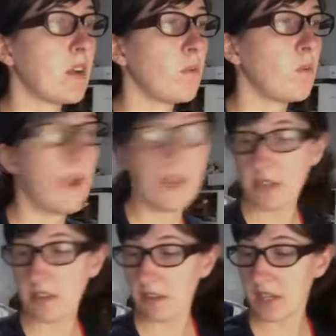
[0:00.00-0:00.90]
when
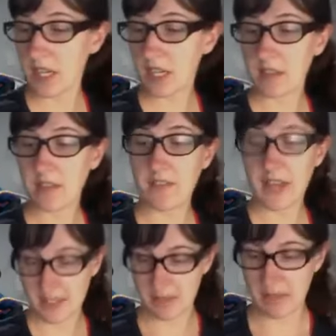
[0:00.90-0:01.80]
you're looking at the
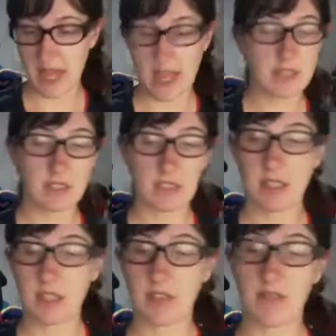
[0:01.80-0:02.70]
face mask,
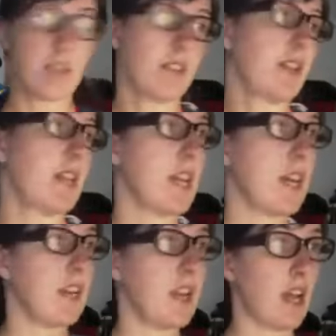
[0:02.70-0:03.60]
if you're looking
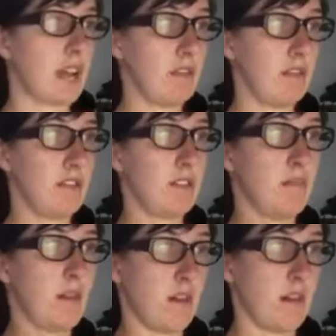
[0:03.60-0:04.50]
at an adult
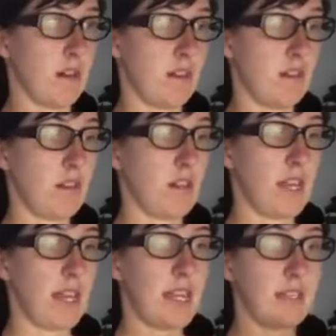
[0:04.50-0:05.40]
small,
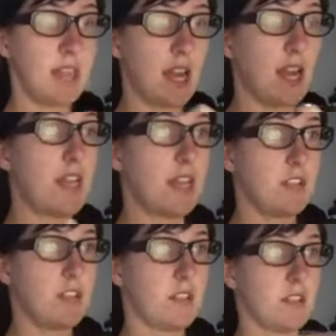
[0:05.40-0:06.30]
it's 8
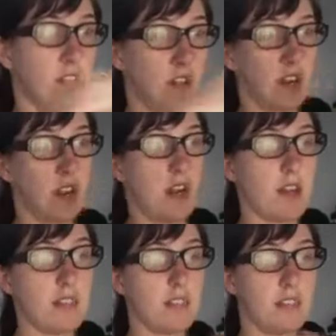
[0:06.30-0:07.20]
inches
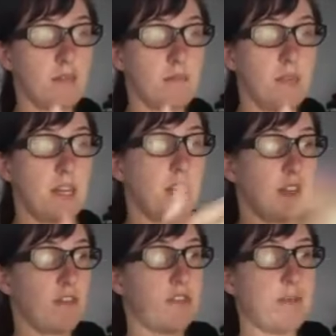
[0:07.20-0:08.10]
across,
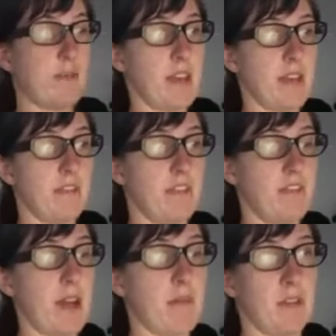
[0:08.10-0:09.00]
meaning from end of the
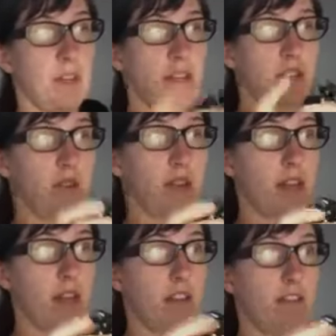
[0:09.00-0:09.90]
fabric to
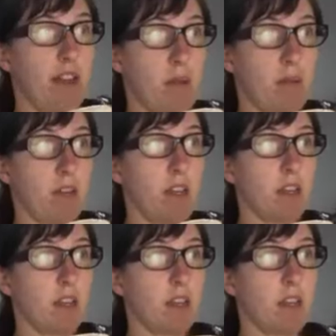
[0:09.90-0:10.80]
end of the
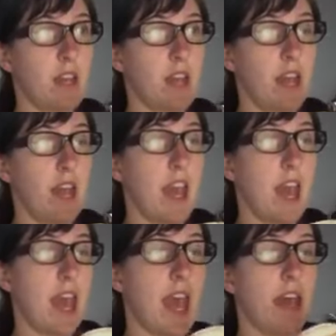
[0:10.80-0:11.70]
fabric.
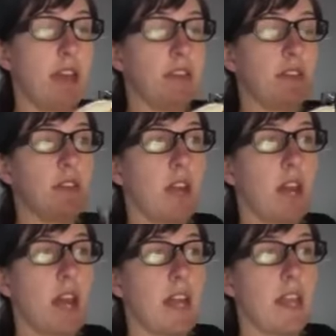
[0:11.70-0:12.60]
And
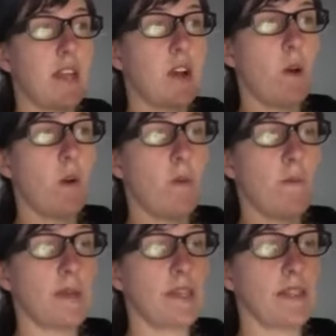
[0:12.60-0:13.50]
it
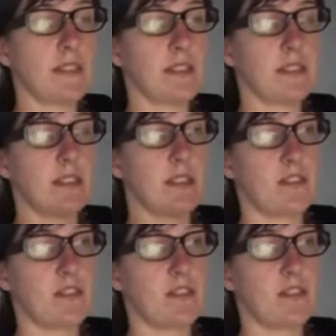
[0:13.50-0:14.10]
opens